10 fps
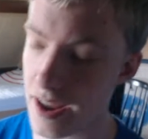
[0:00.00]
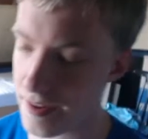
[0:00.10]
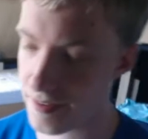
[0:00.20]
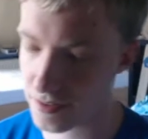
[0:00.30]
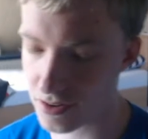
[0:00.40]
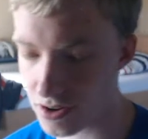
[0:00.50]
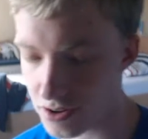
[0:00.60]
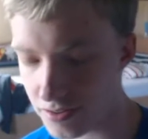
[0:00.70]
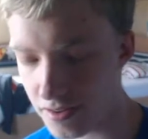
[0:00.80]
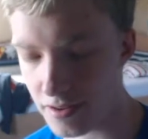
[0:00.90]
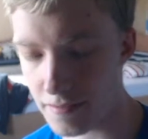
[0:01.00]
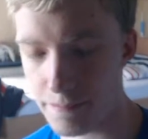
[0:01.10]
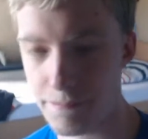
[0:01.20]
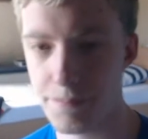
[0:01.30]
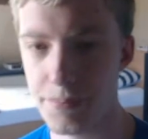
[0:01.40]
days, talked to
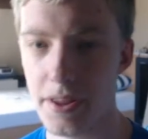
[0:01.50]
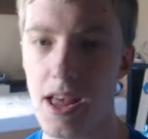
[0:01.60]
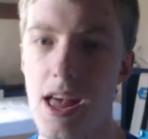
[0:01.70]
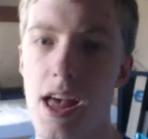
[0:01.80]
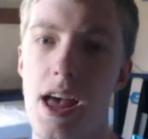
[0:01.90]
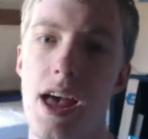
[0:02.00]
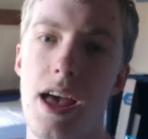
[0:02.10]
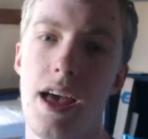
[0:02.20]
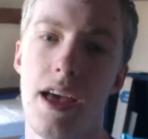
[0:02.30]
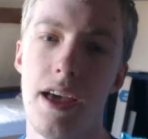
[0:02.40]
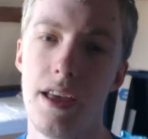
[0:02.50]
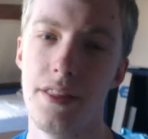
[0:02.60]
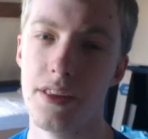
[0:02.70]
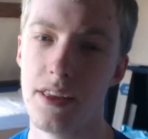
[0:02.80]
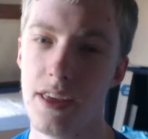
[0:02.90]
them,
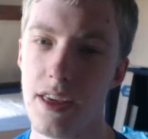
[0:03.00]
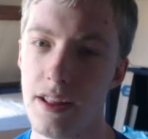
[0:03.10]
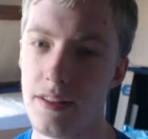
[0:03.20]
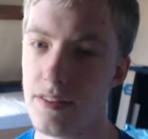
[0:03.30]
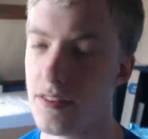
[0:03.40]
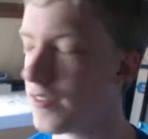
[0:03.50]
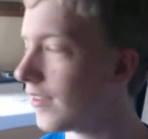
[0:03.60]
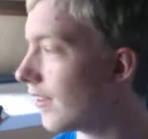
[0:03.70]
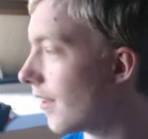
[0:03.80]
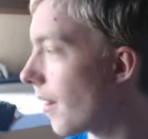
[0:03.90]
and the kids,